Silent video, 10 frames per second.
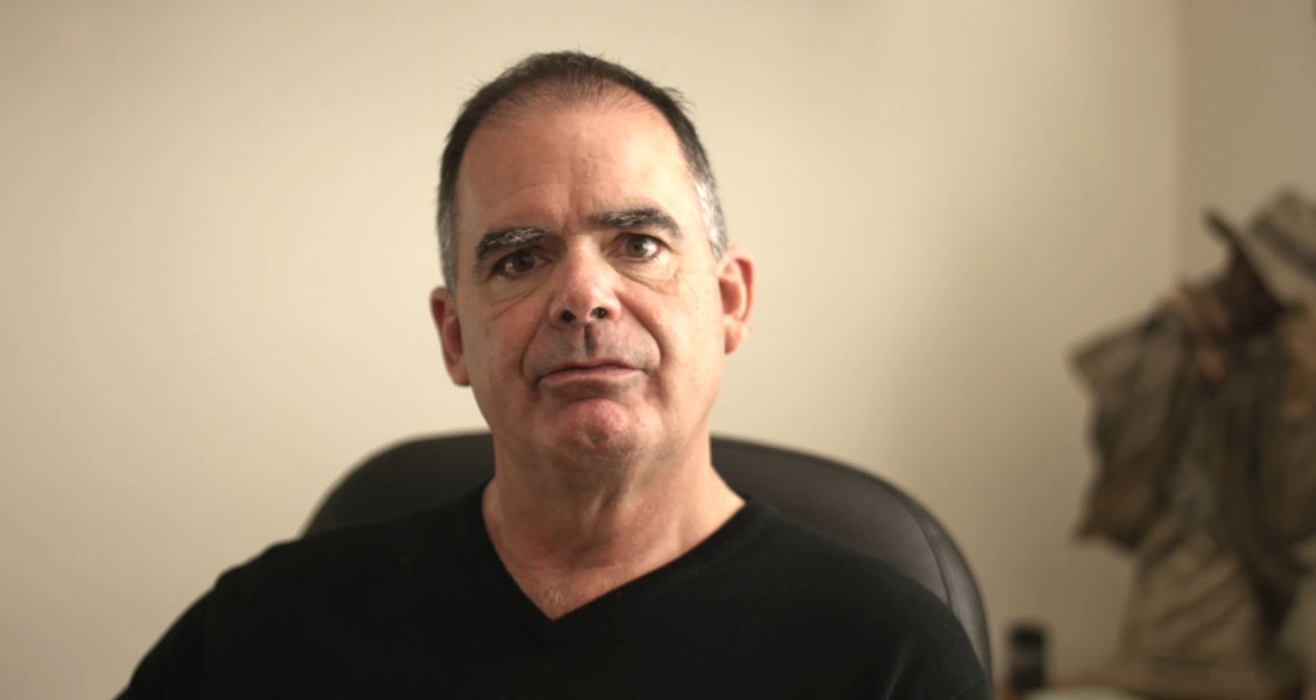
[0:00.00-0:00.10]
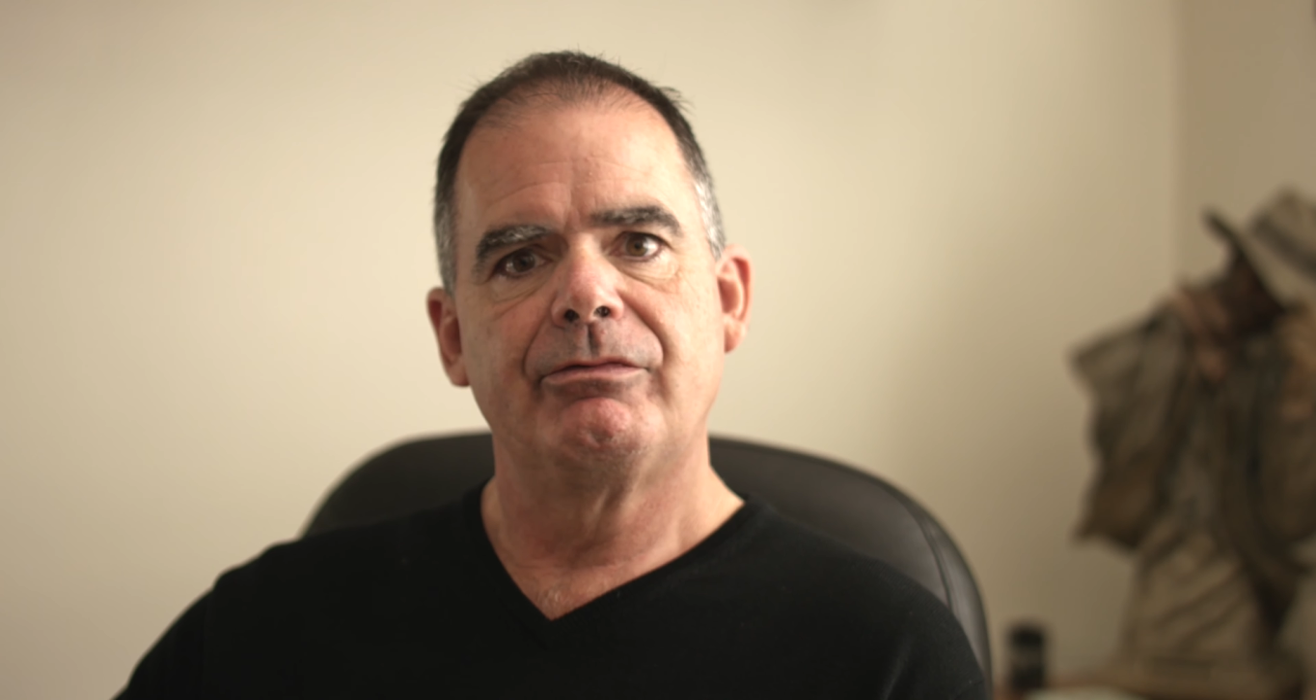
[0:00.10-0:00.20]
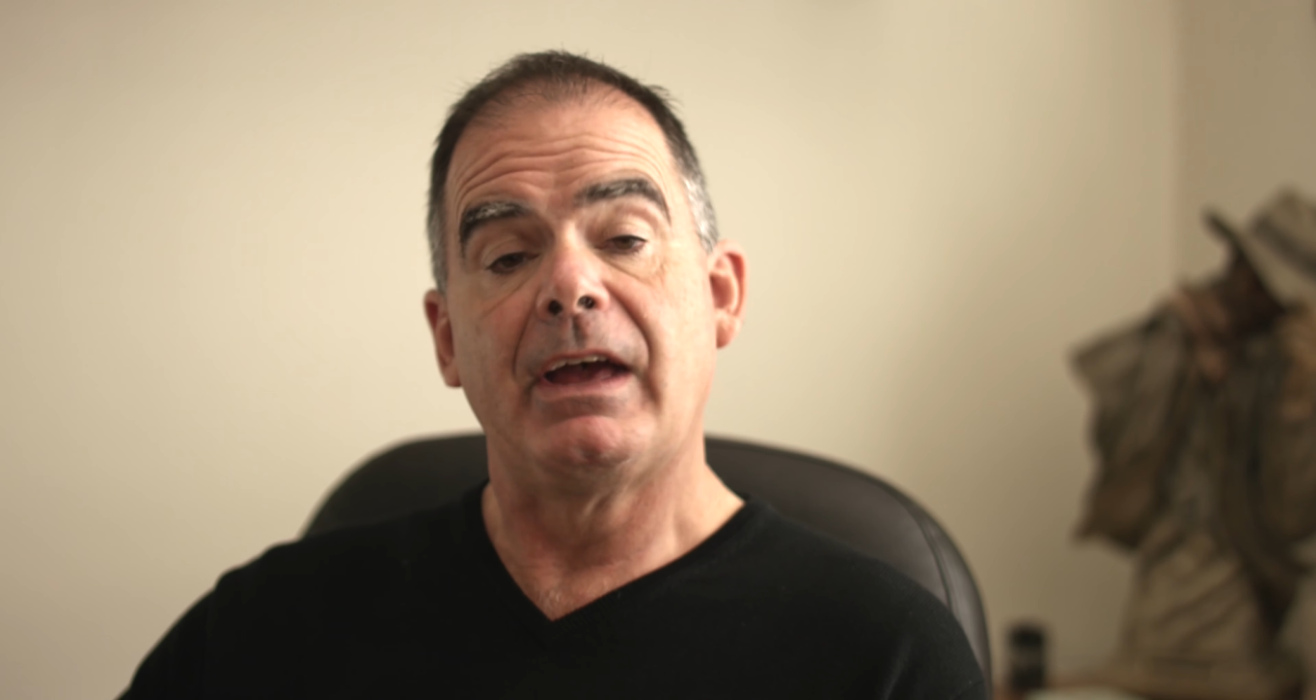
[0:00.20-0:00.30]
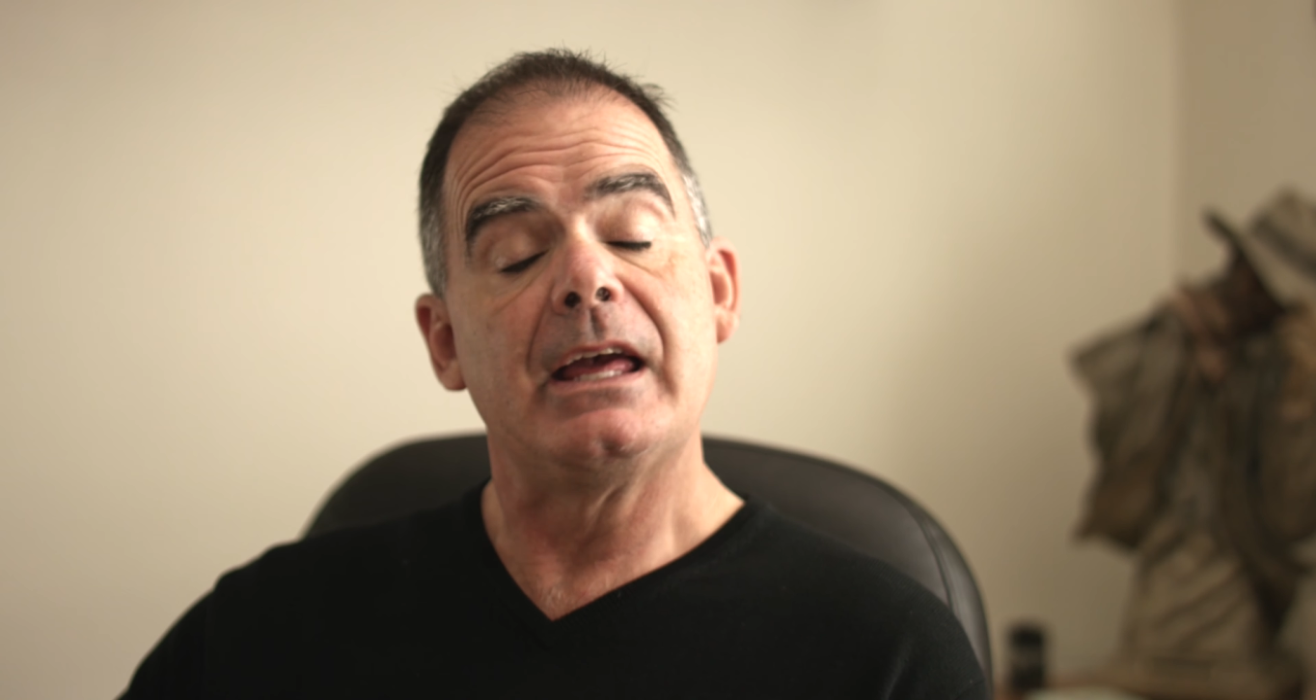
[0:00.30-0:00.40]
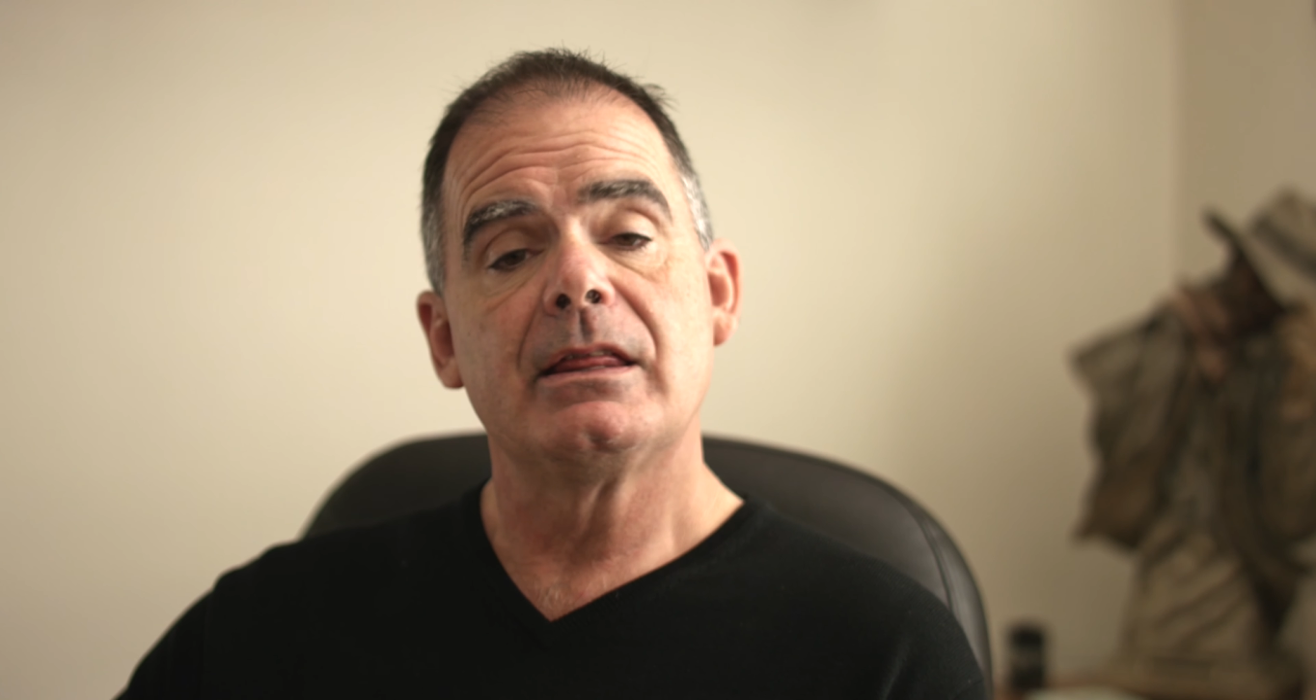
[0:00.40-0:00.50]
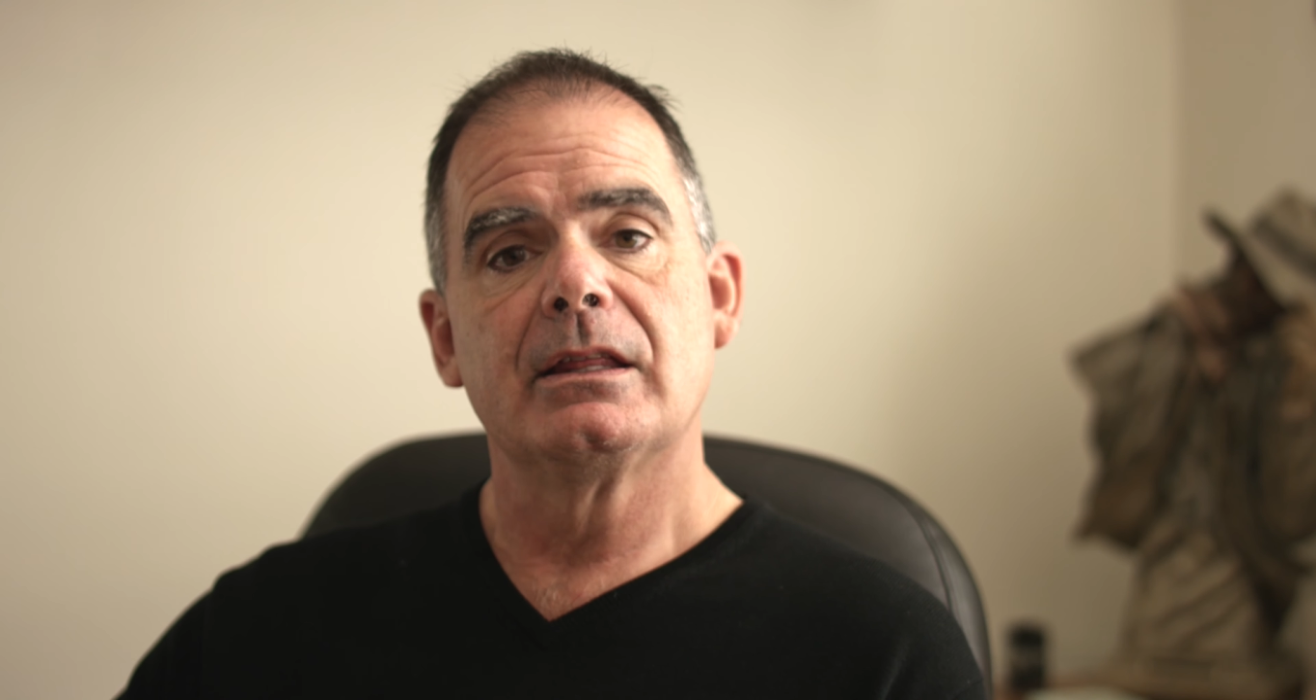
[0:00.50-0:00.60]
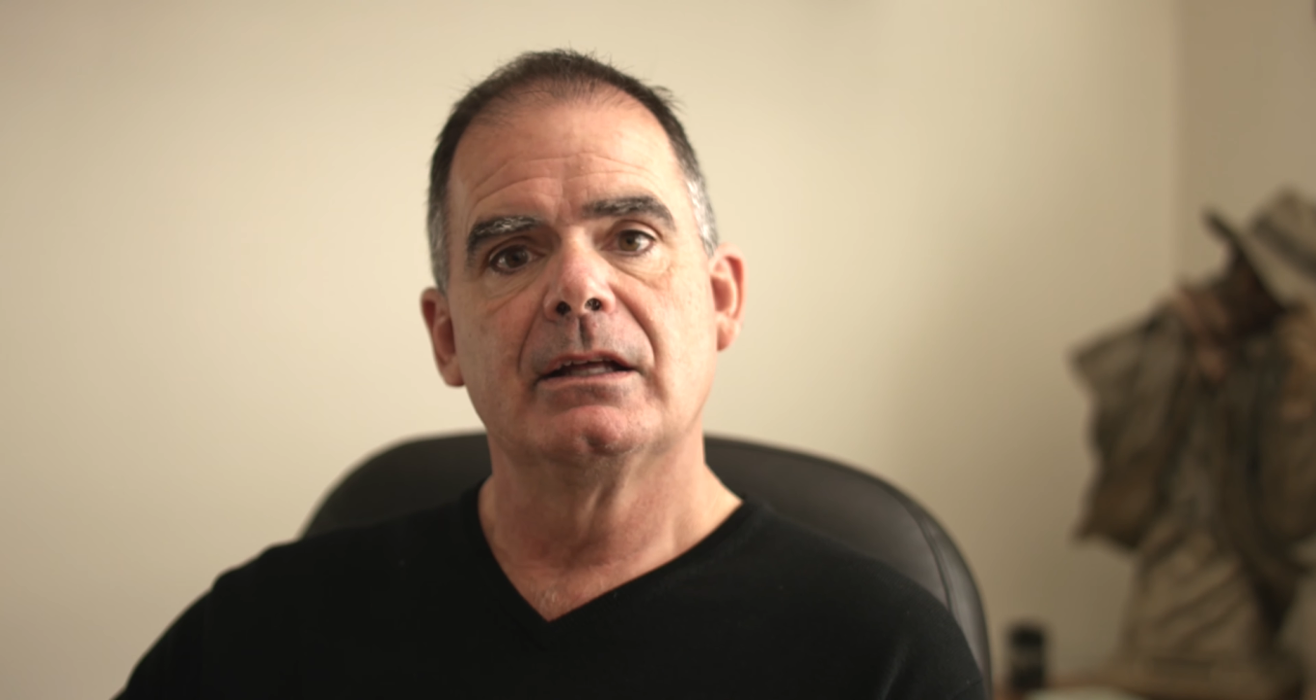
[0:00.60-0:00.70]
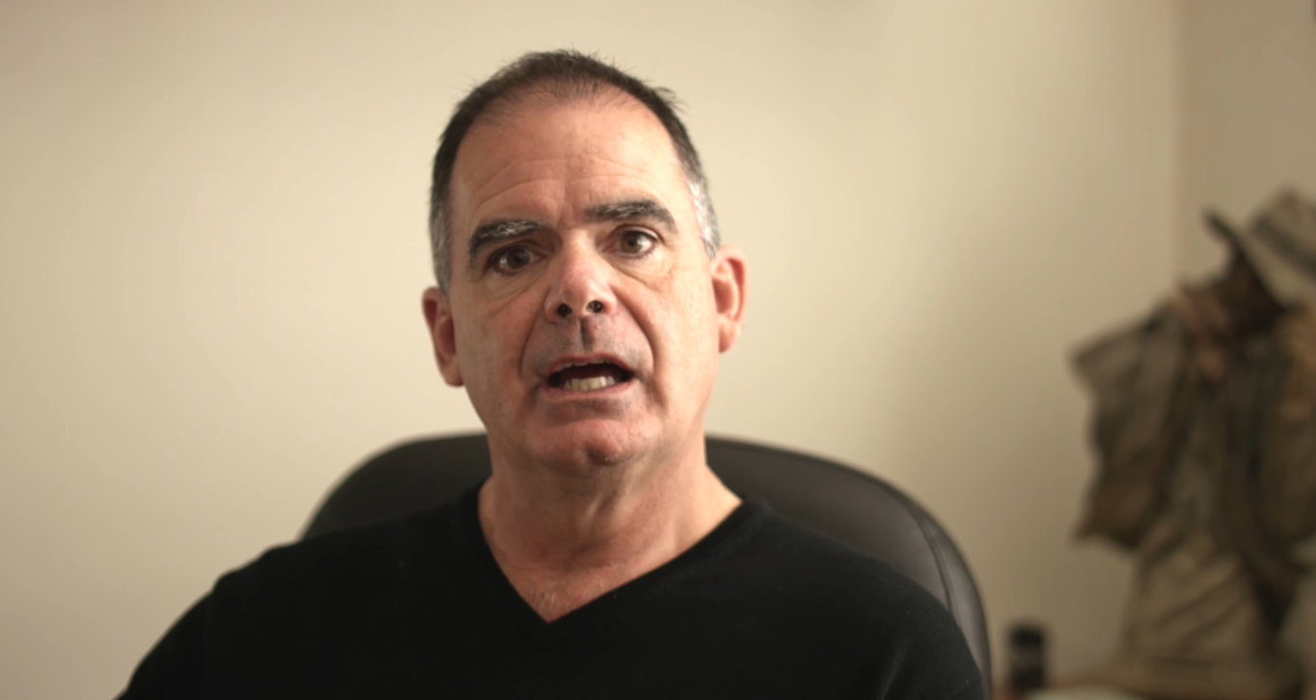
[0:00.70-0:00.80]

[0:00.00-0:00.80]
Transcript: faith